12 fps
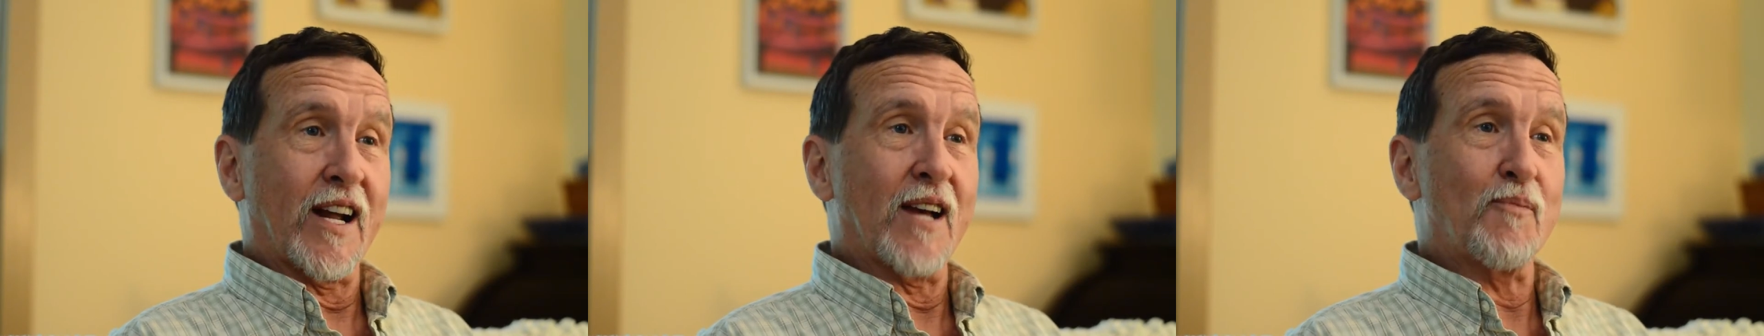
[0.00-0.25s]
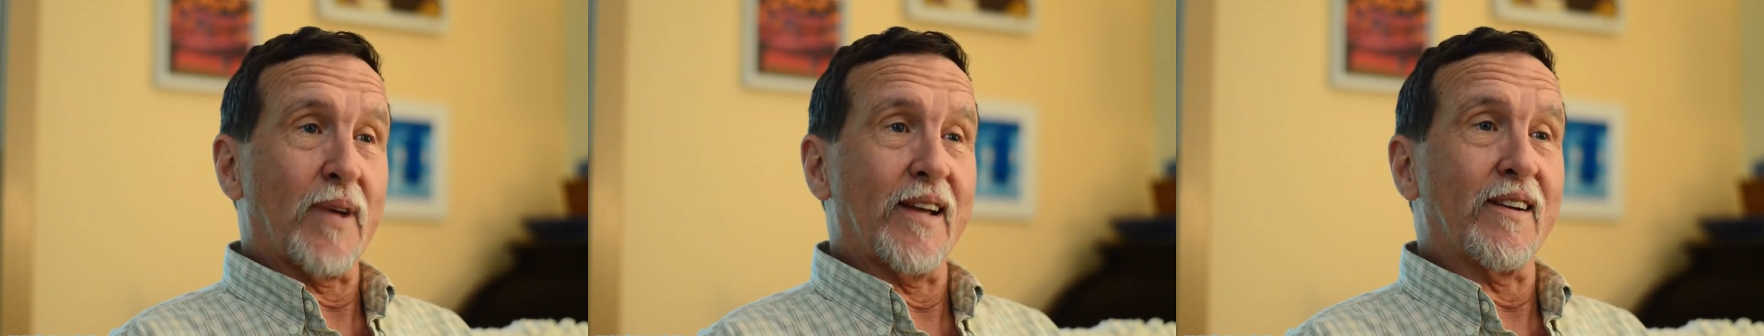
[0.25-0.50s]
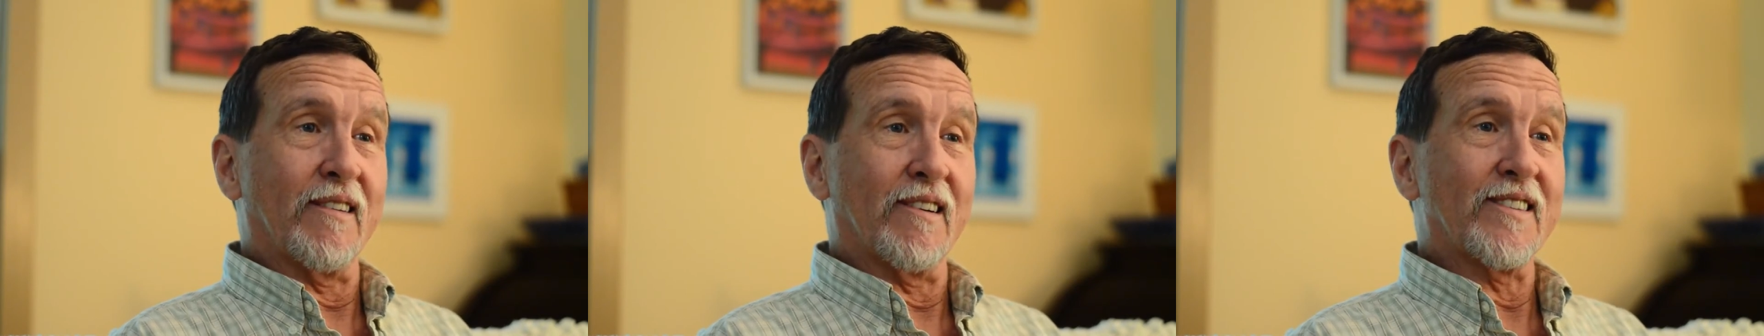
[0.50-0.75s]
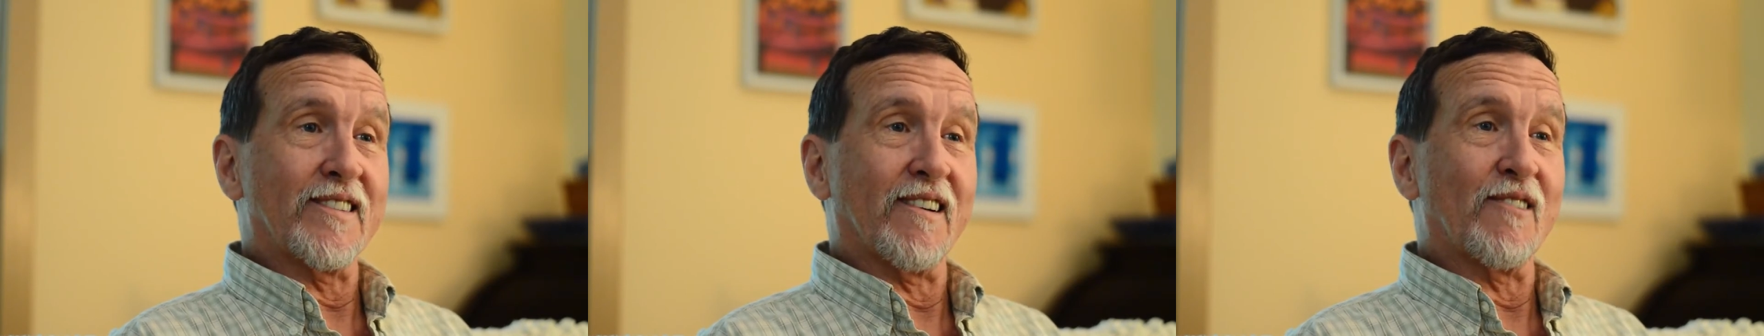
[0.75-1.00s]
I paint
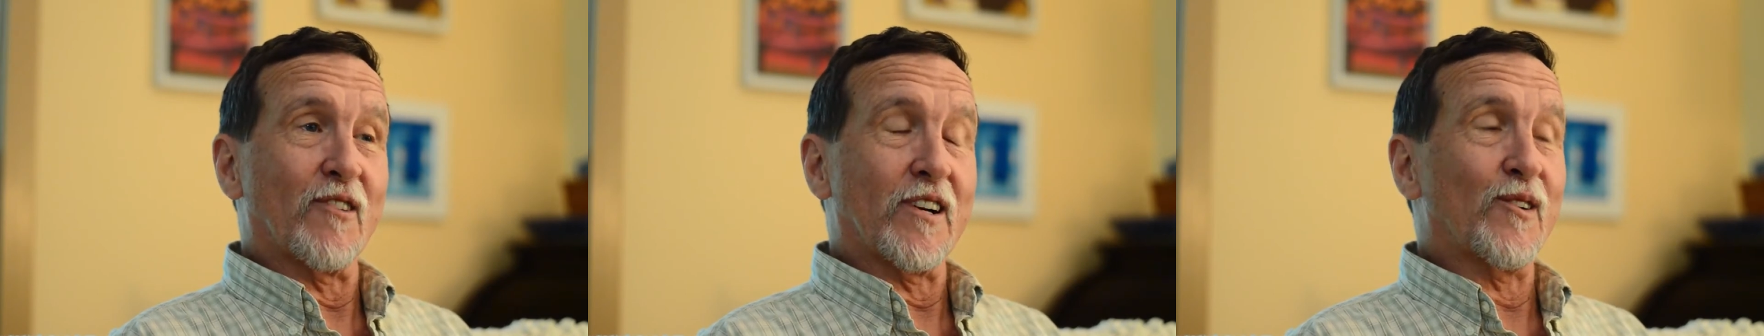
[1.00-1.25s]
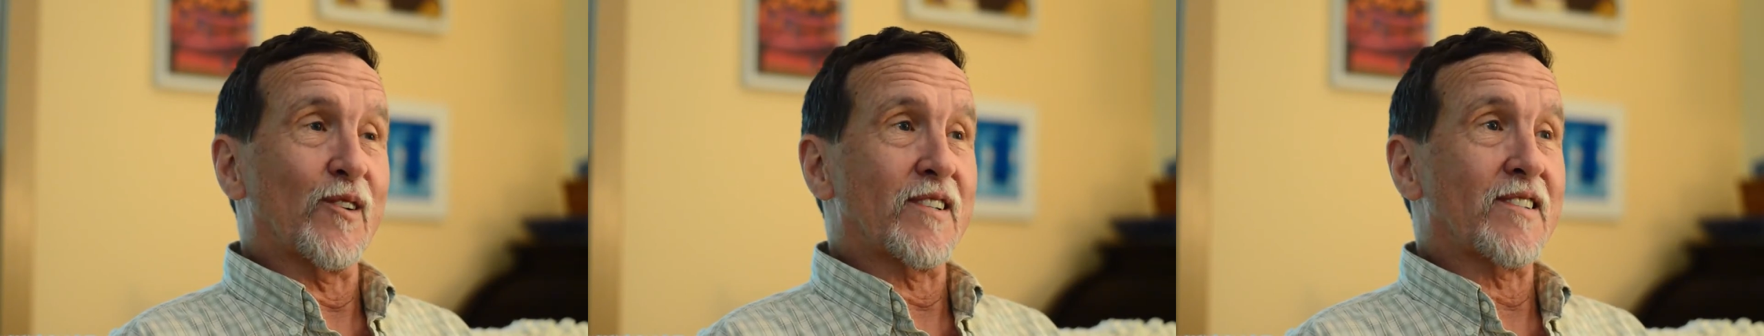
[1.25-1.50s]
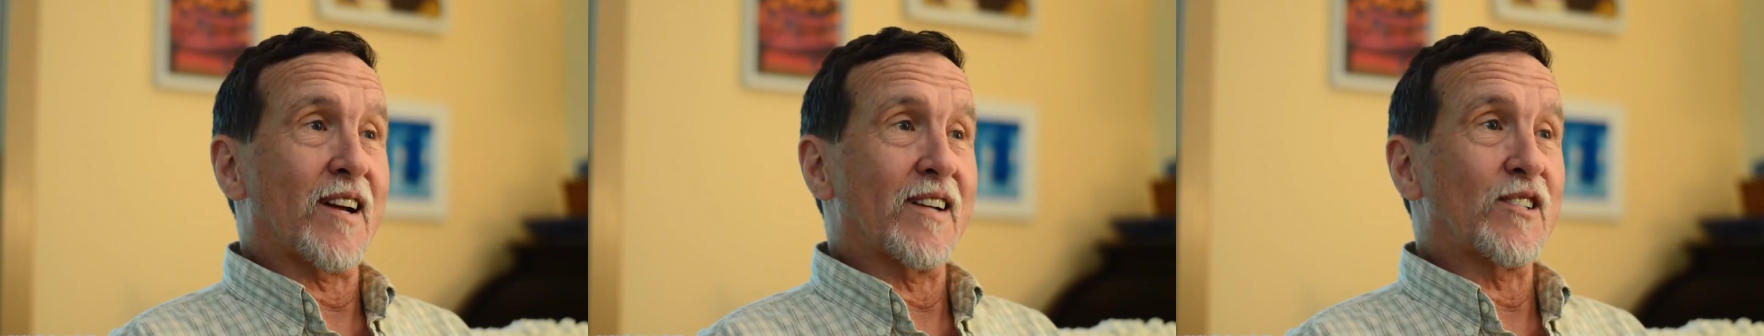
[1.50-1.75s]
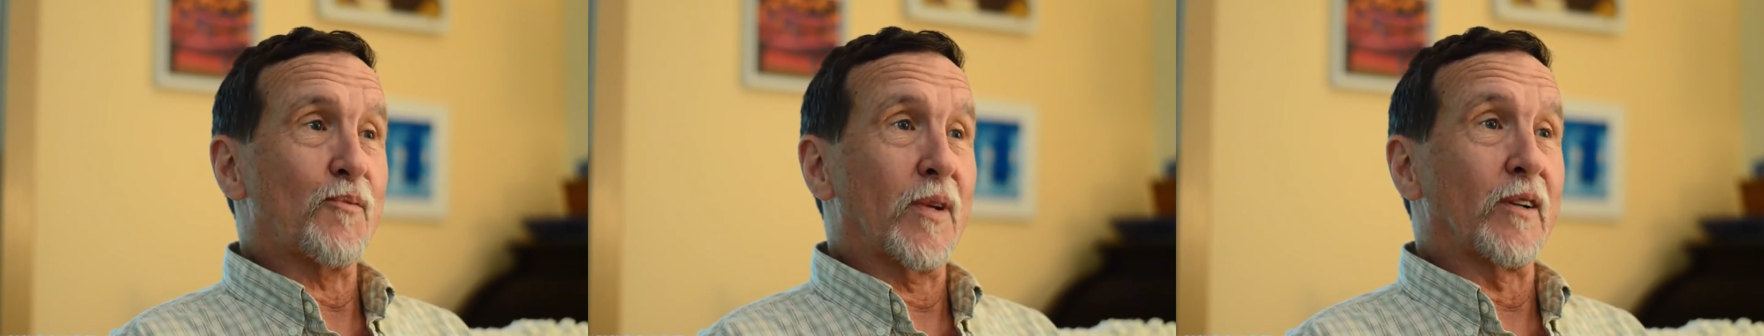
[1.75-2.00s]
large artwork on the
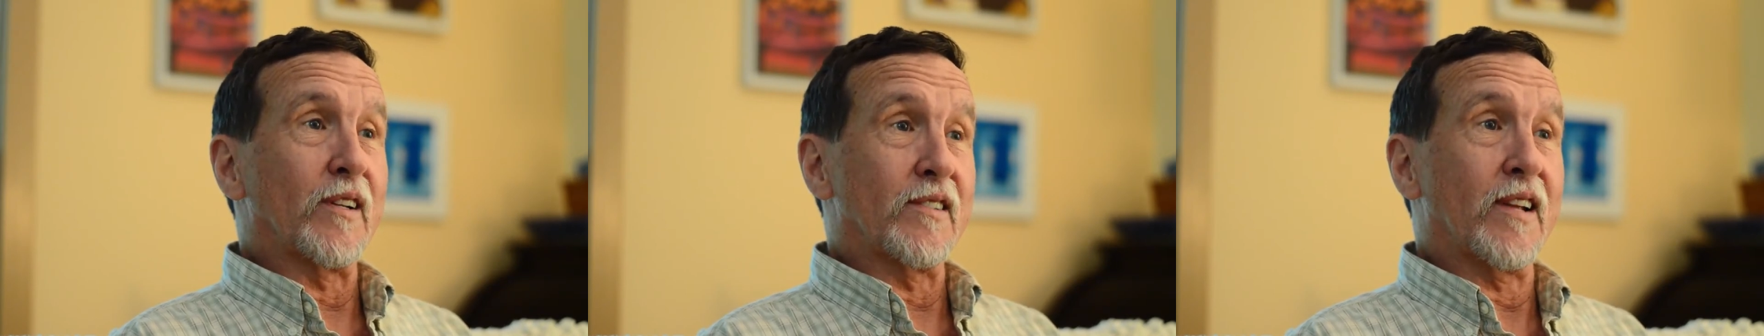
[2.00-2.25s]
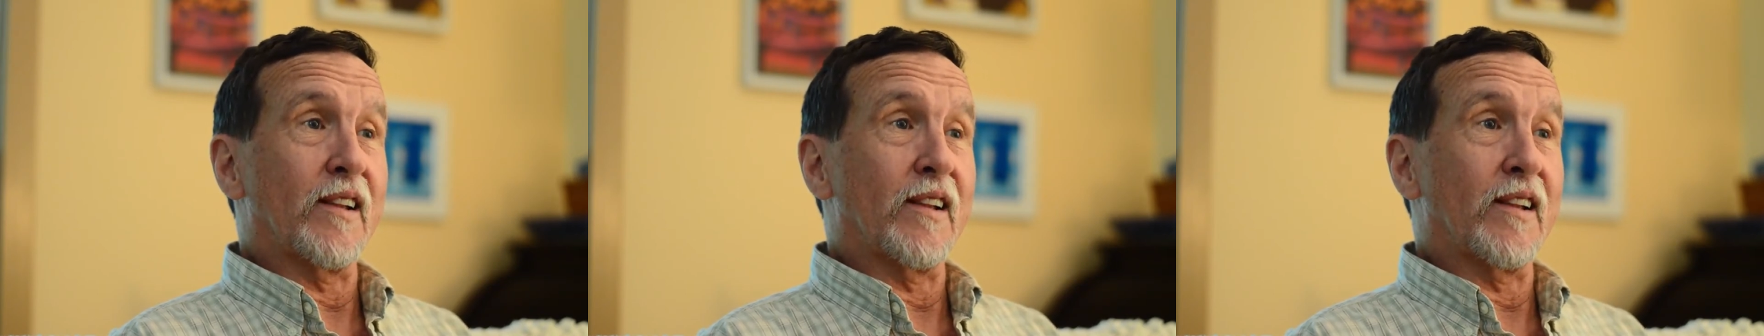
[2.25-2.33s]
sides of buildings,